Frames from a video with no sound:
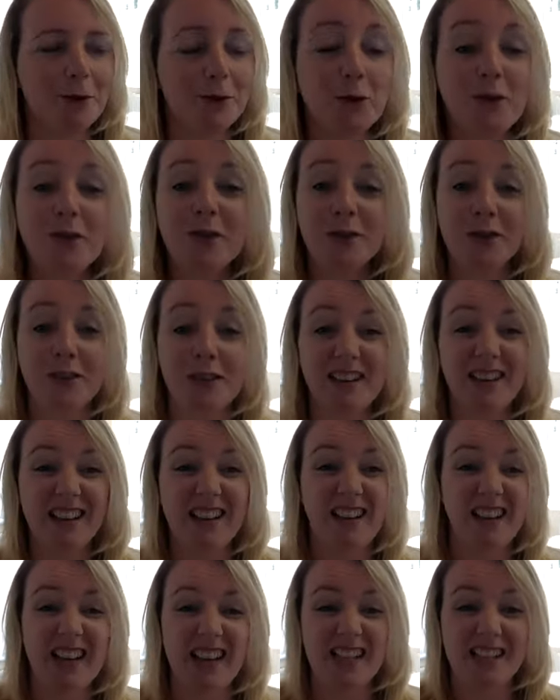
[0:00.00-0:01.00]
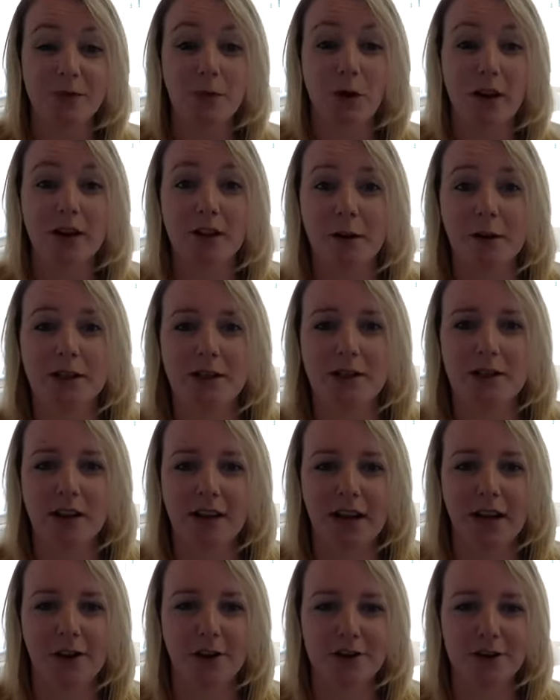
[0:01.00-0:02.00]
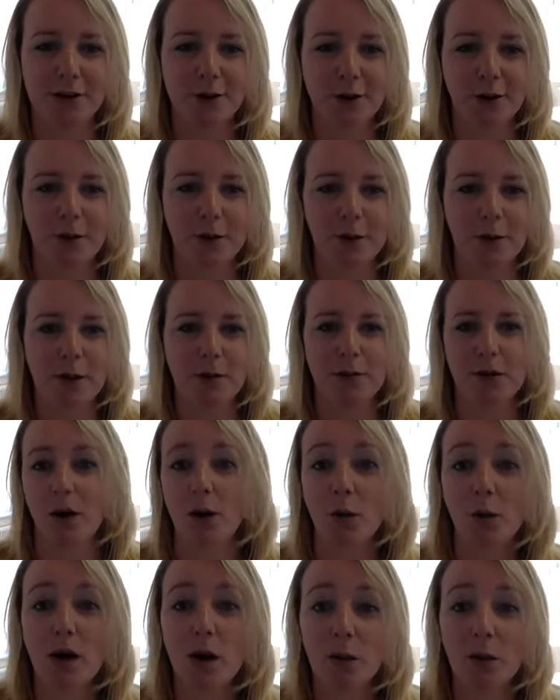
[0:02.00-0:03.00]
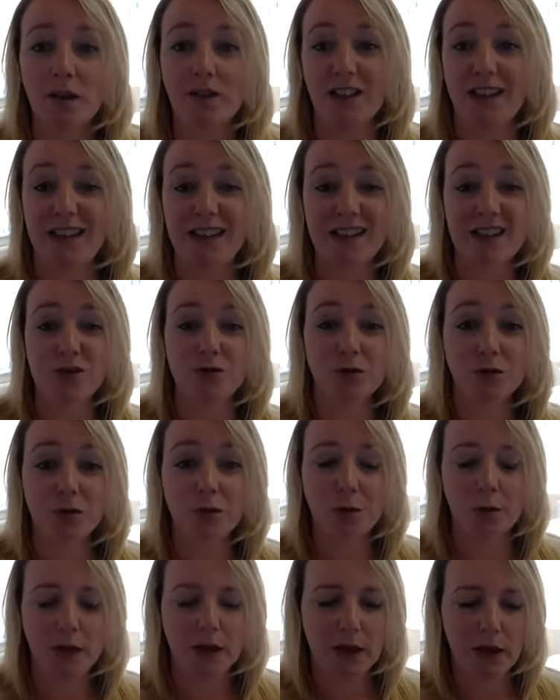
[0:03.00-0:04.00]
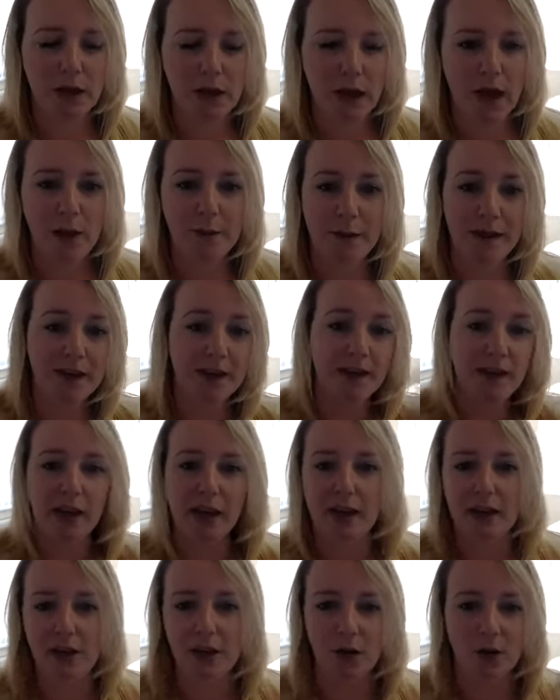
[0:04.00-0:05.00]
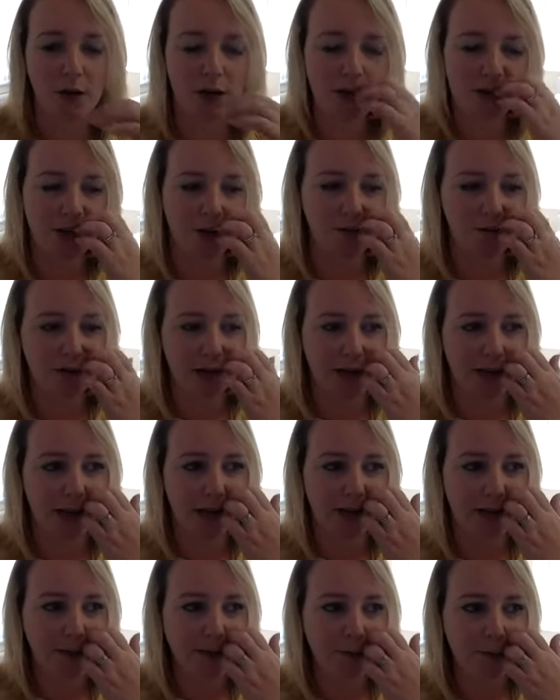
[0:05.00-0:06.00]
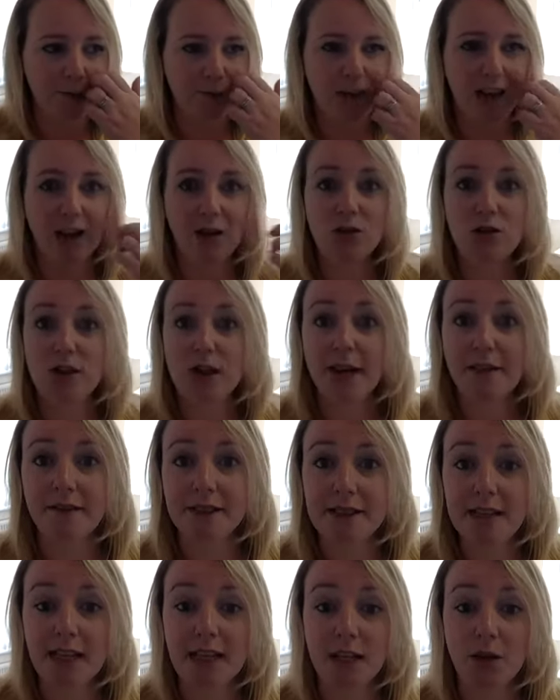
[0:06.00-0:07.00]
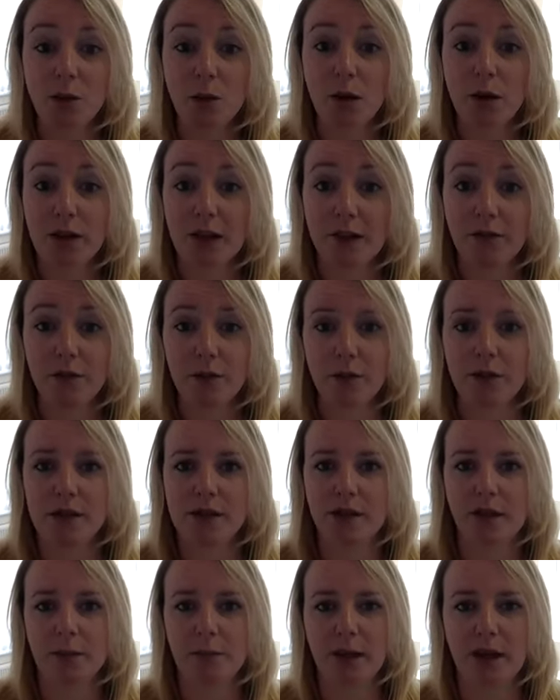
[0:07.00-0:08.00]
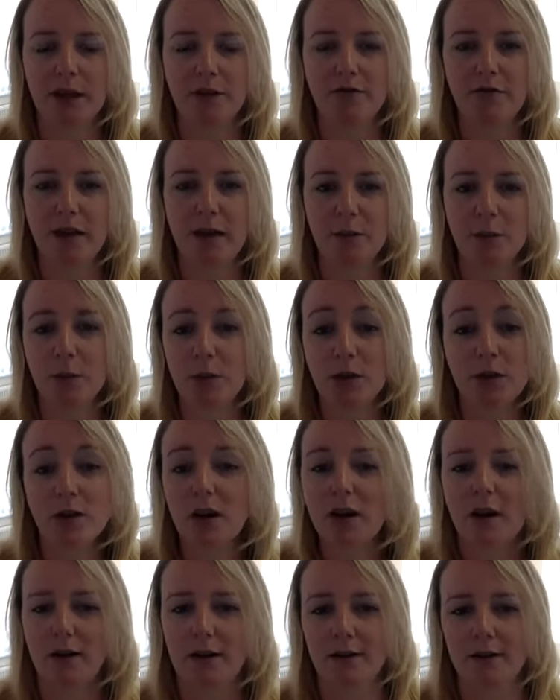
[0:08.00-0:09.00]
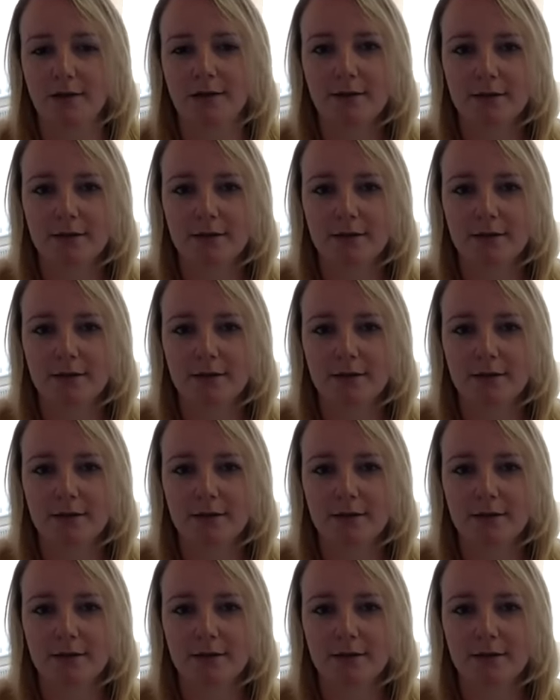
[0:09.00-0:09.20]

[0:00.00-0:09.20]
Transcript: often, it's one of the questions I get asked a lot with the people that I work with and in this group, in you know, generally, how do you guarantee you won't get voids and unpaid rent? Well, you can't.